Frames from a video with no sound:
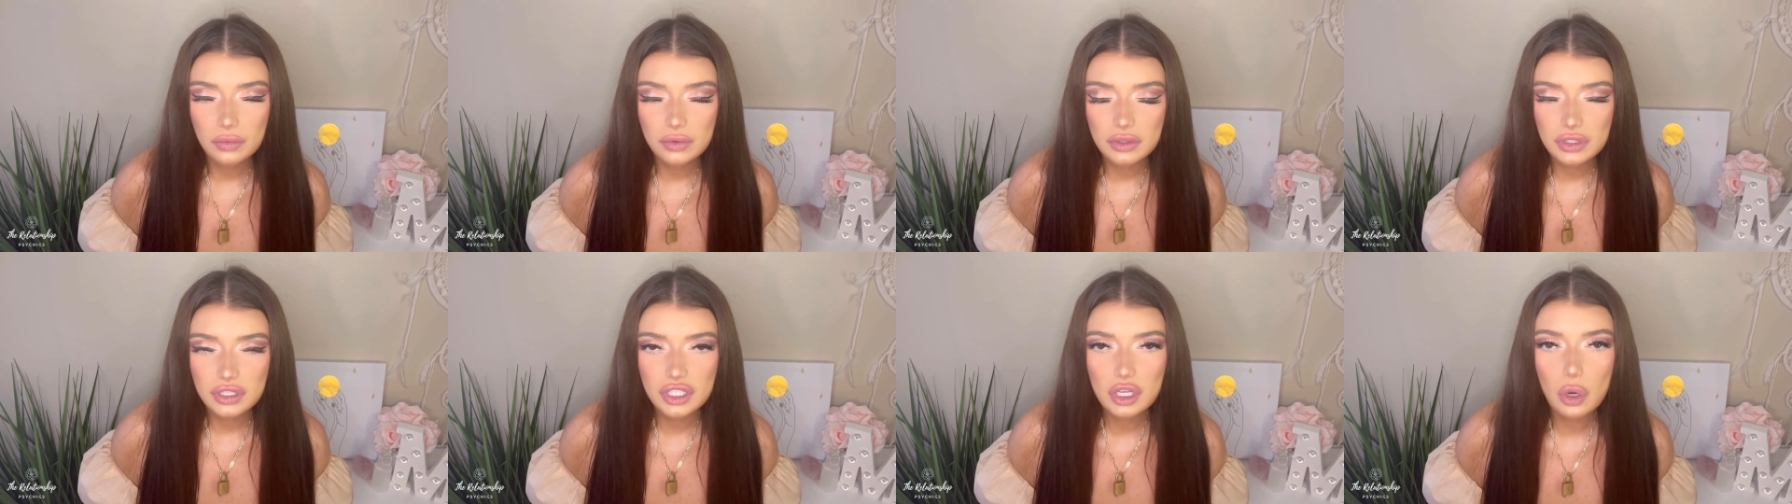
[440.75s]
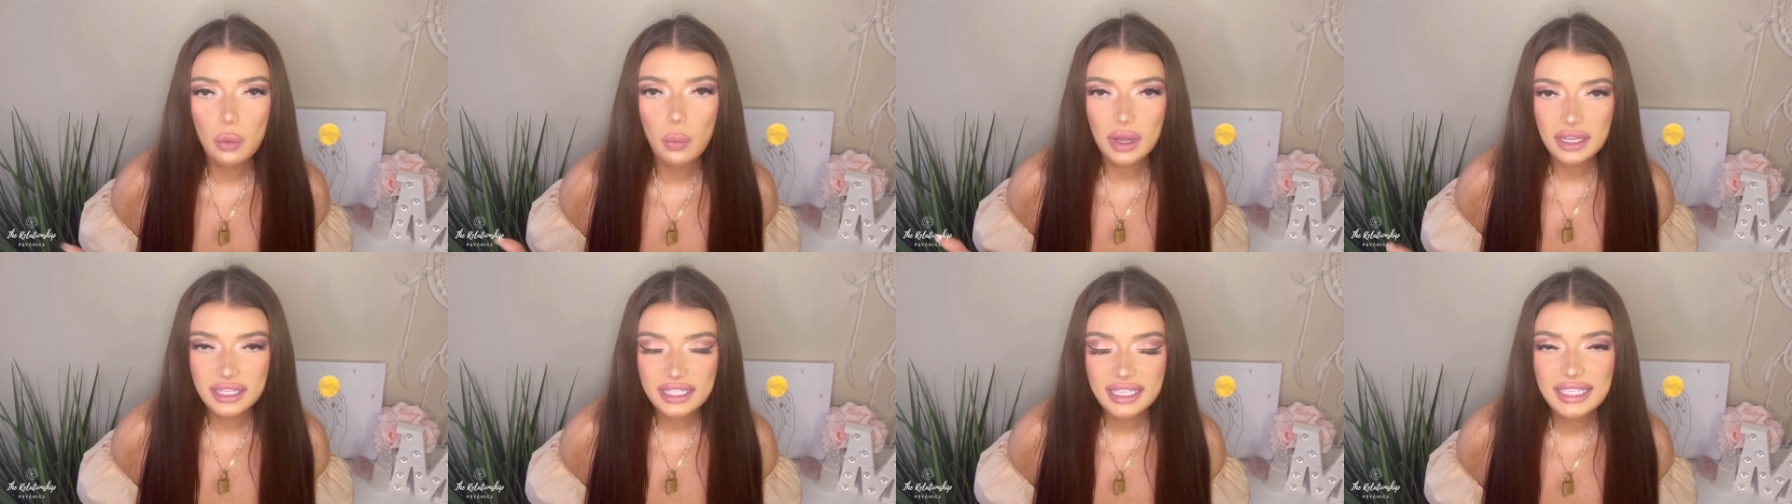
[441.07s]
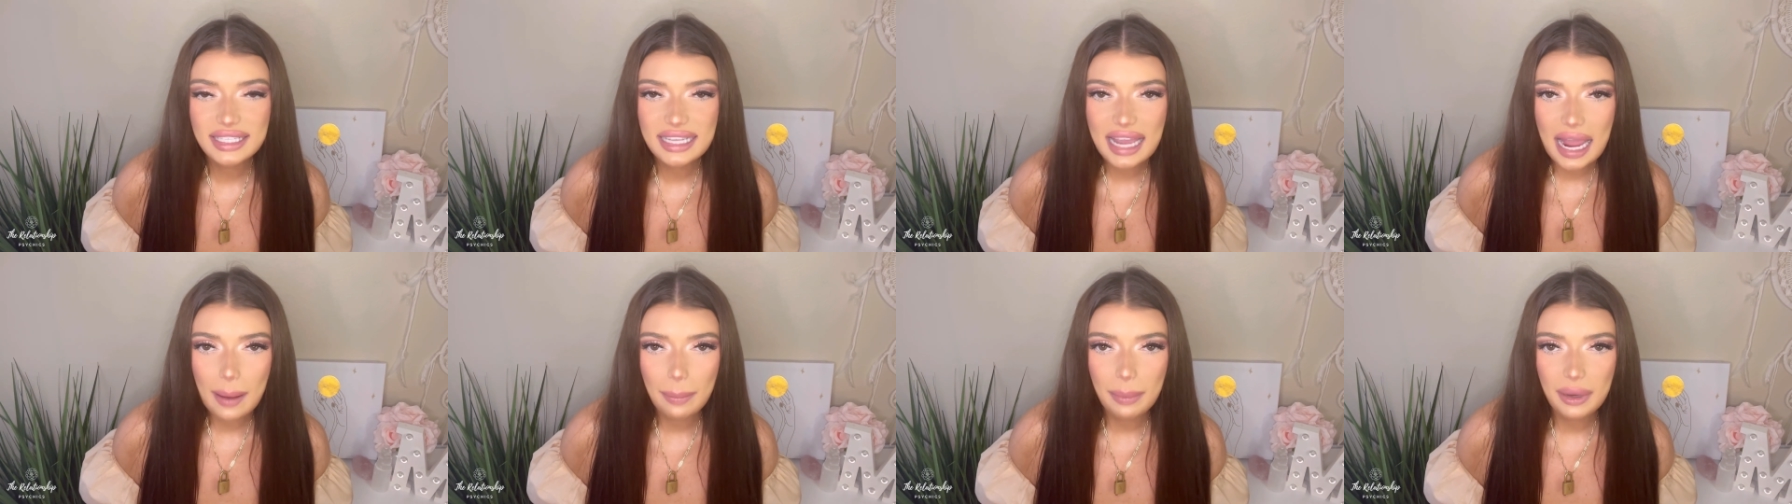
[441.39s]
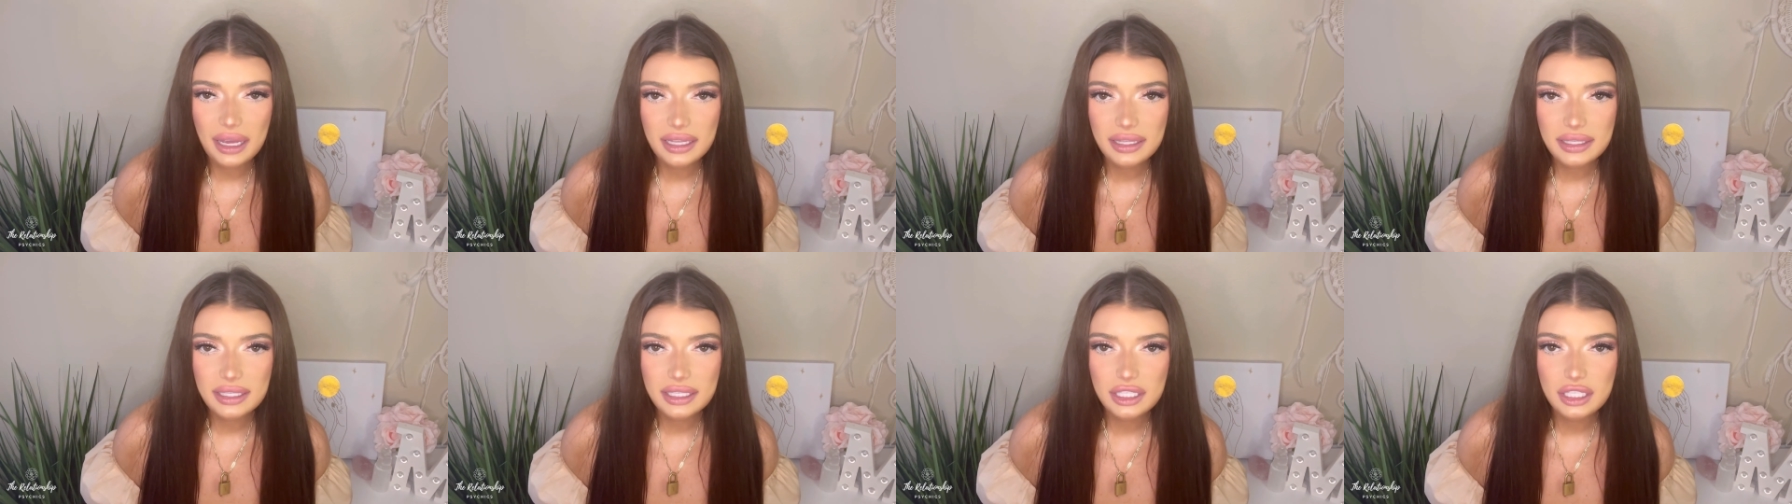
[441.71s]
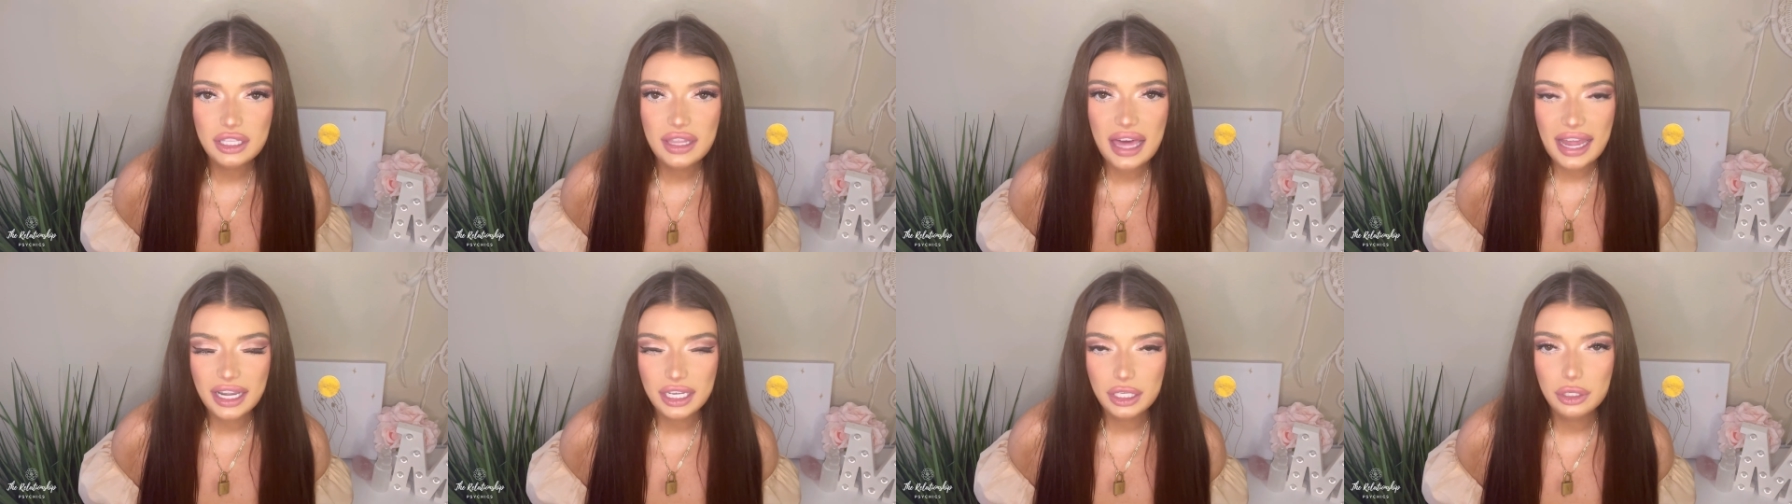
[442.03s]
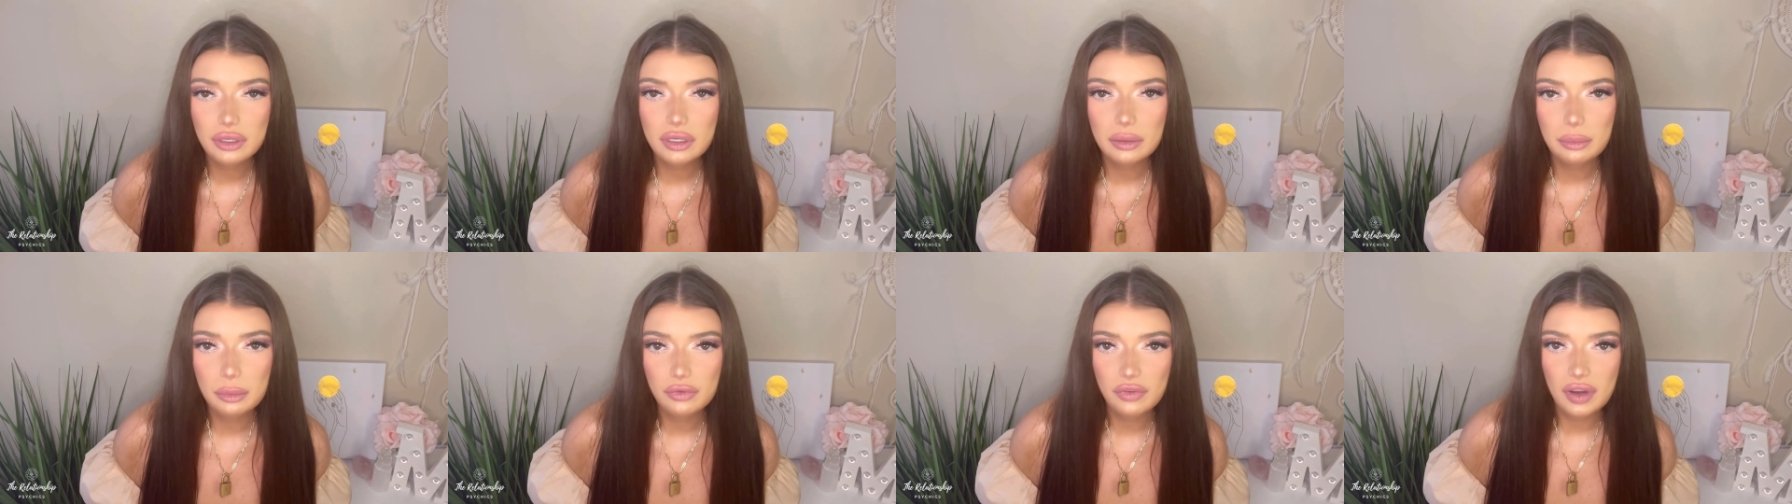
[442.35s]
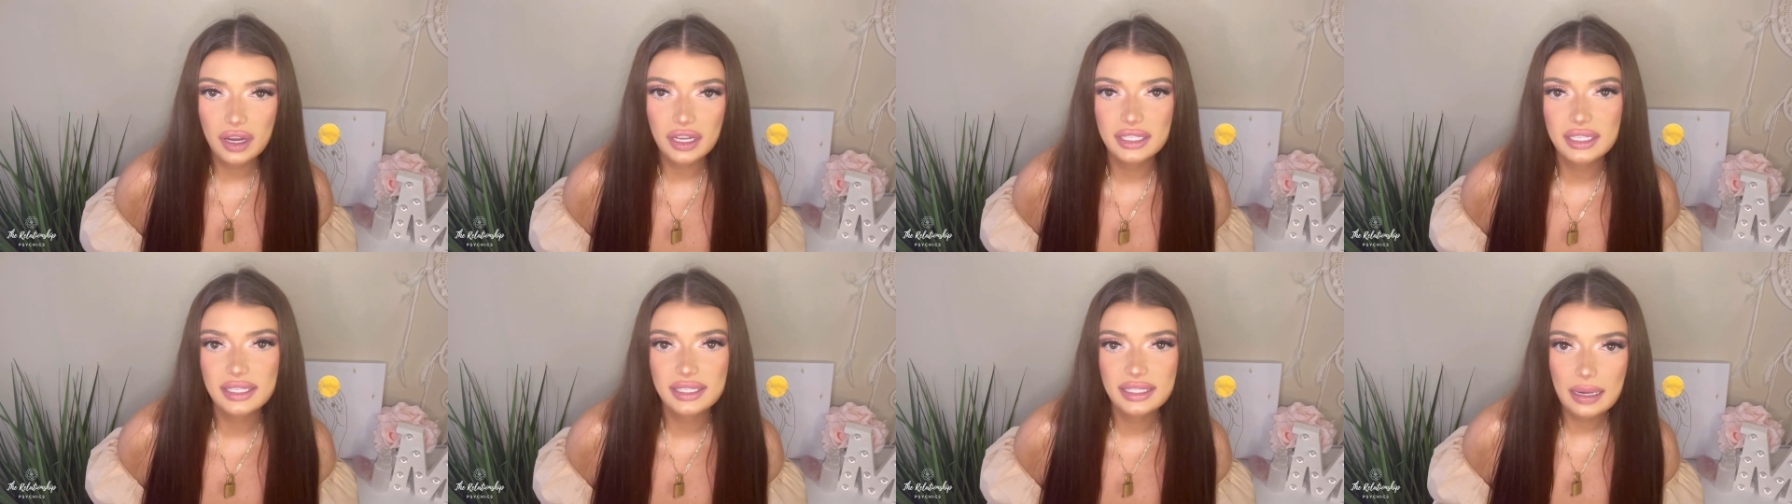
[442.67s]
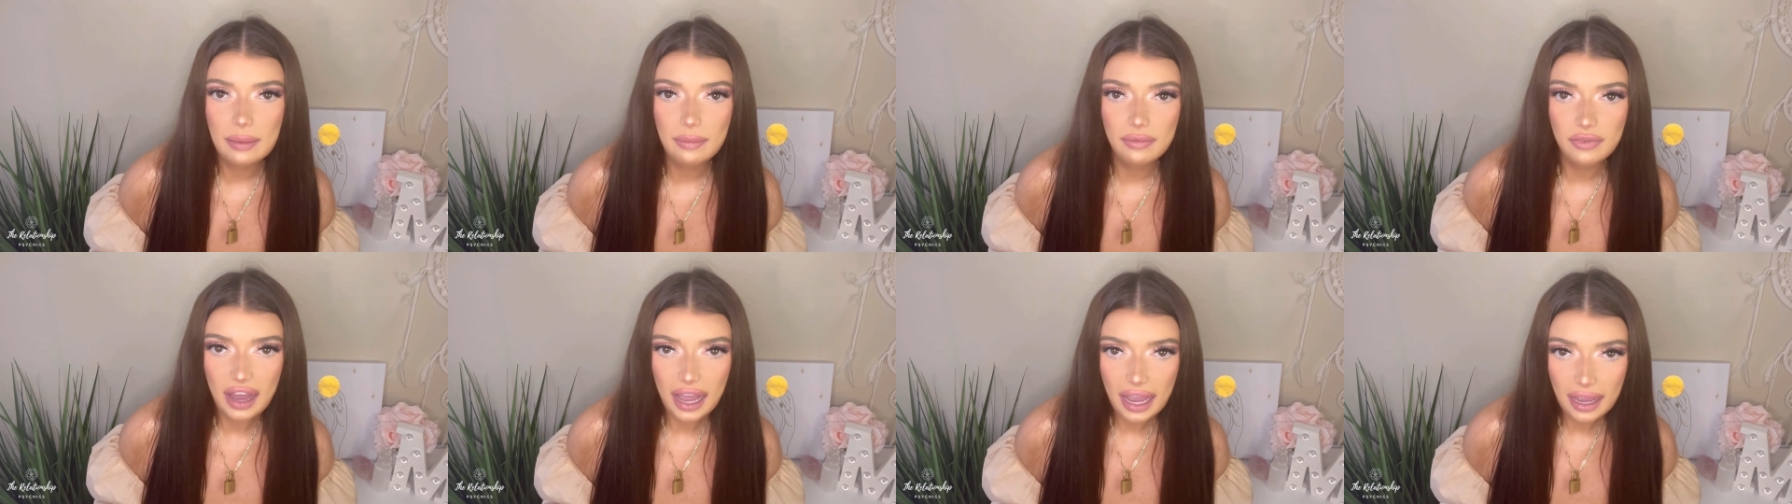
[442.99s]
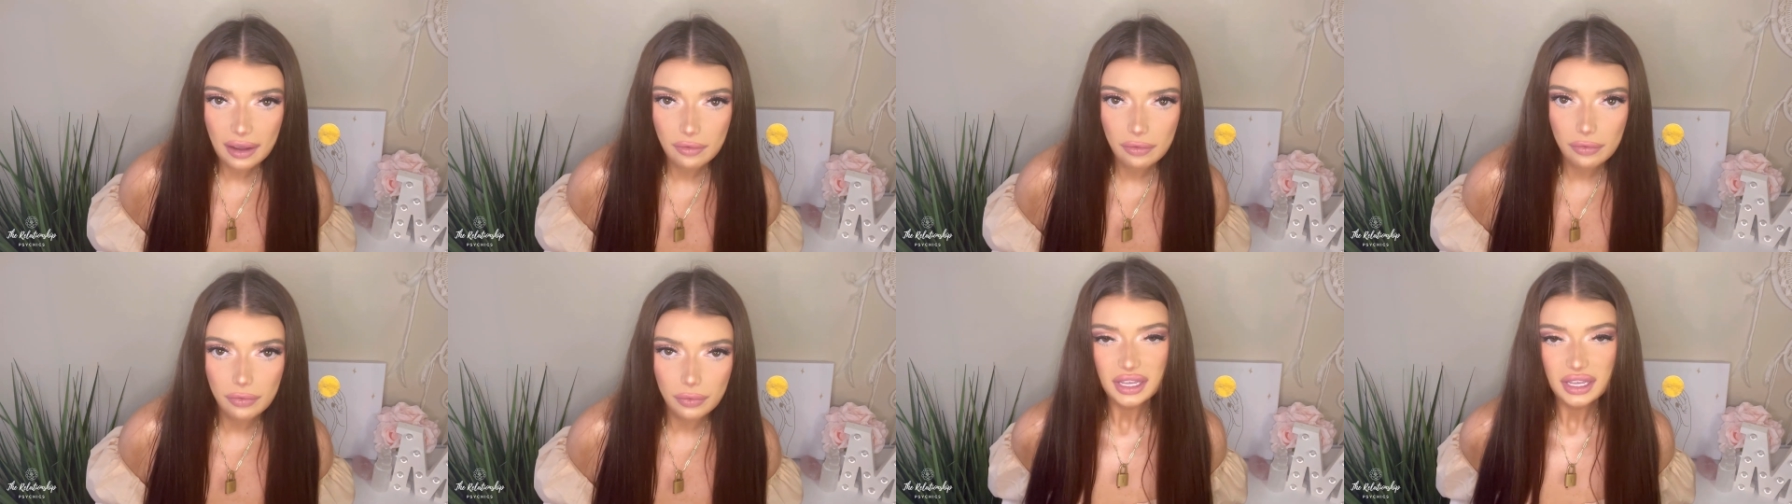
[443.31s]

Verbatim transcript: So once this happens, then you can move on to step 5.